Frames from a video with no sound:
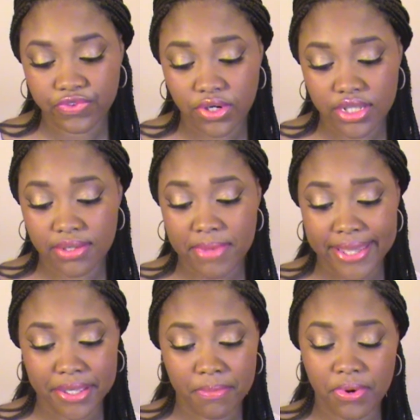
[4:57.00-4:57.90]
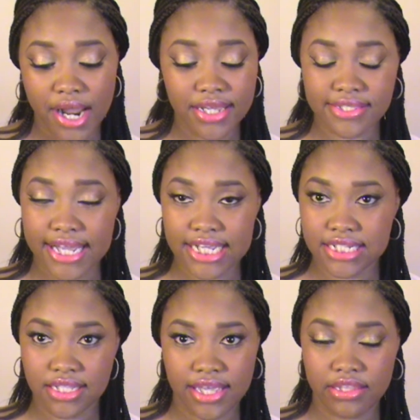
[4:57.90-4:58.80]
for the makeup products, I
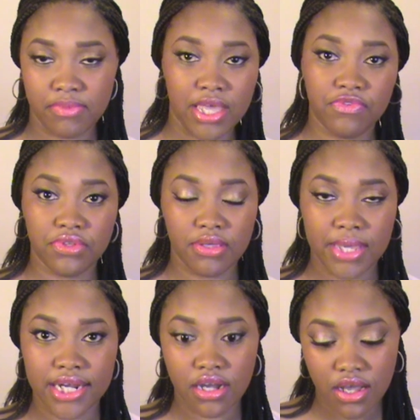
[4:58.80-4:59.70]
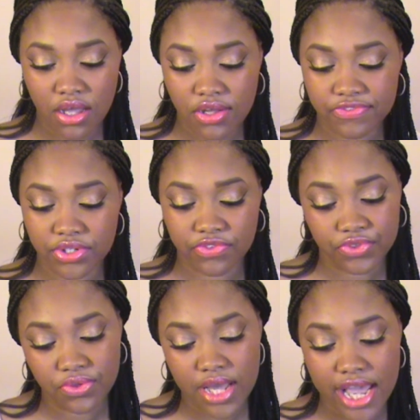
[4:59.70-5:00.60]
actually didn't have to pay for them at all. For the
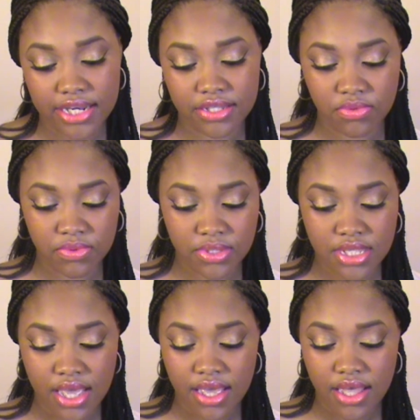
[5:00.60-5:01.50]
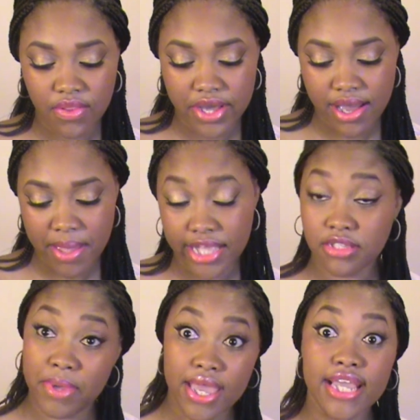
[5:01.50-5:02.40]
food items, I
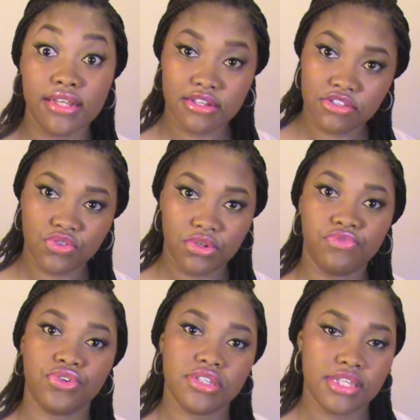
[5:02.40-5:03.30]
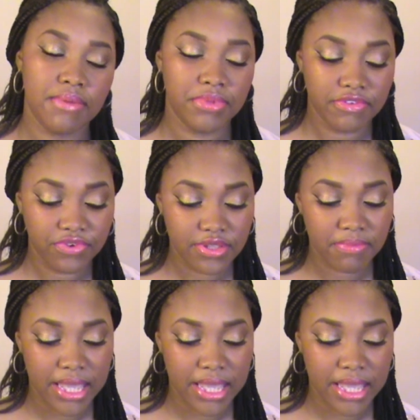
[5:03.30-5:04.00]
had to pay $8.24. But for the